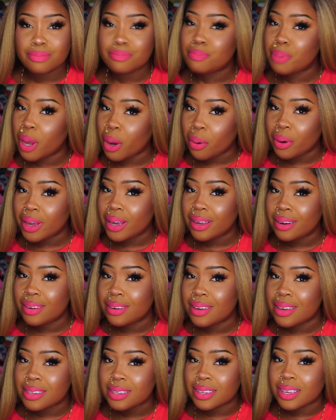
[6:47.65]
Period?
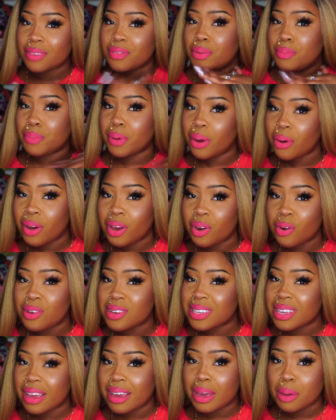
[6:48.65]
Is it giving period or
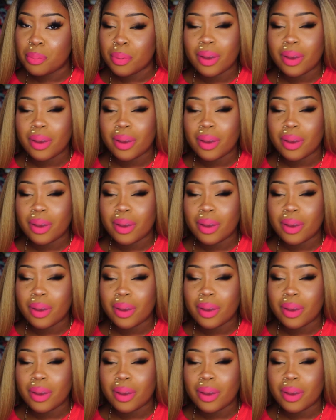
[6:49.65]
is it getting